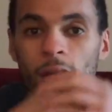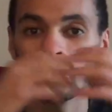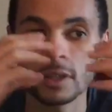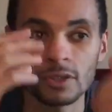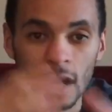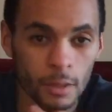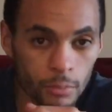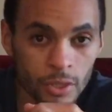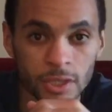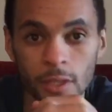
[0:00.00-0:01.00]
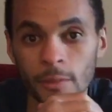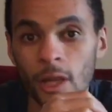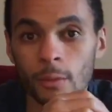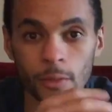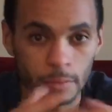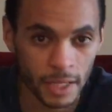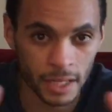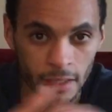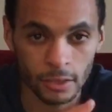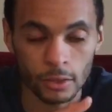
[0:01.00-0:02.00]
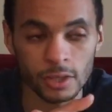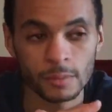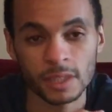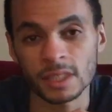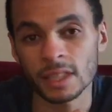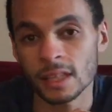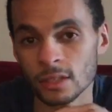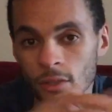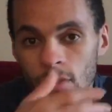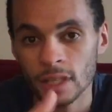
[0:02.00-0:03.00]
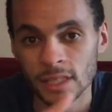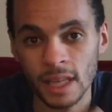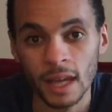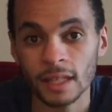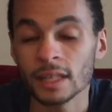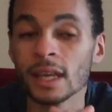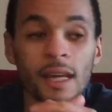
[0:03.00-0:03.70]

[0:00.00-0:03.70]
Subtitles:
I really tried to push them and help them gain, some success. I thought they had talent.